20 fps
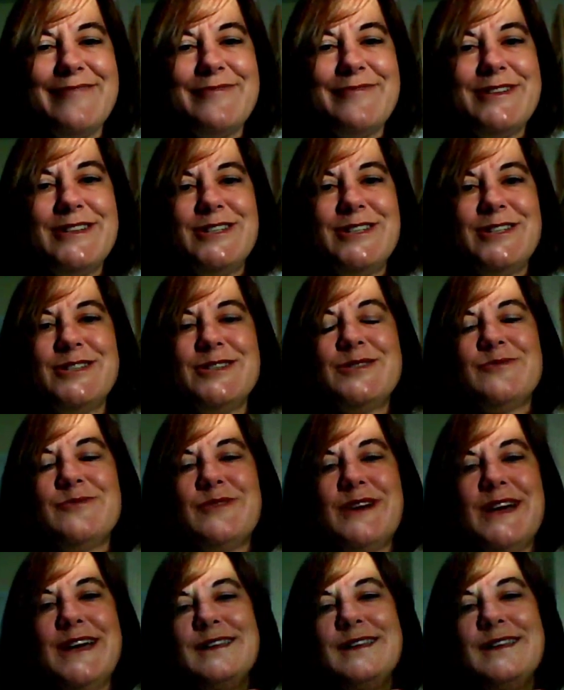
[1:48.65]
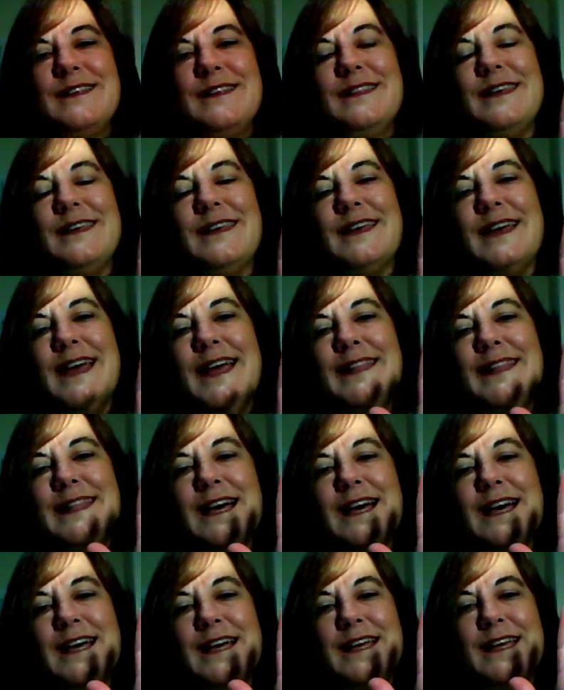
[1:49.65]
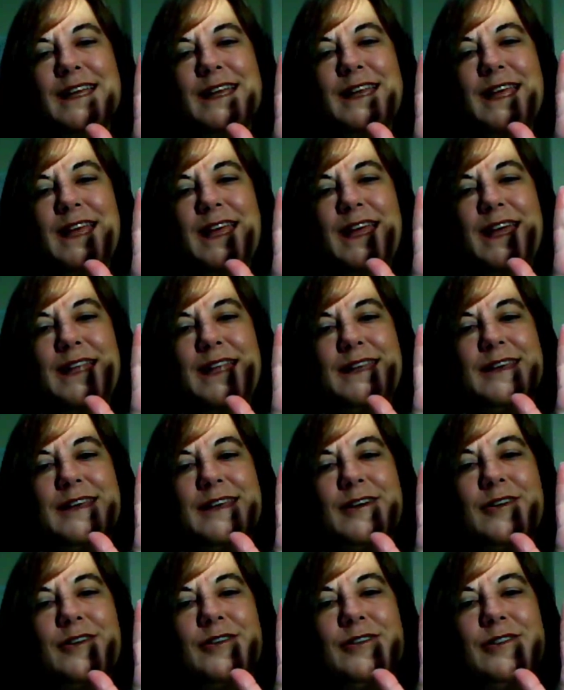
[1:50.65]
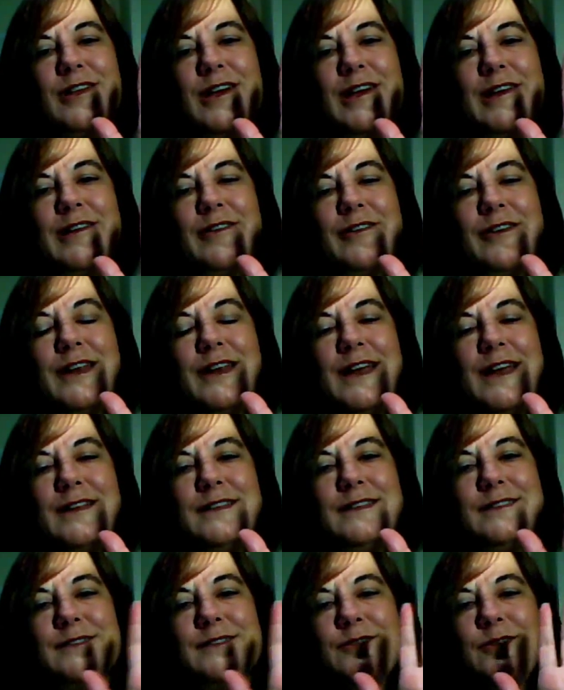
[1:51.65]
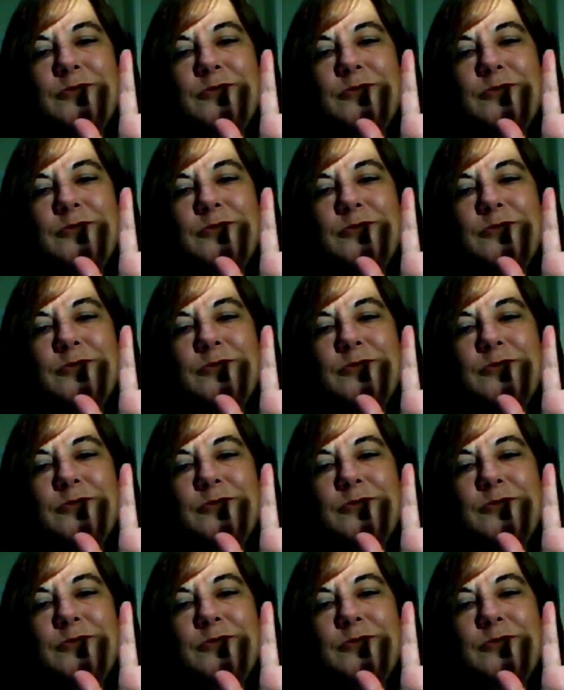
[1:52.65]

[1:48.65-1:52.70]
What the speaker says: which is when the headline and the heart line are connected.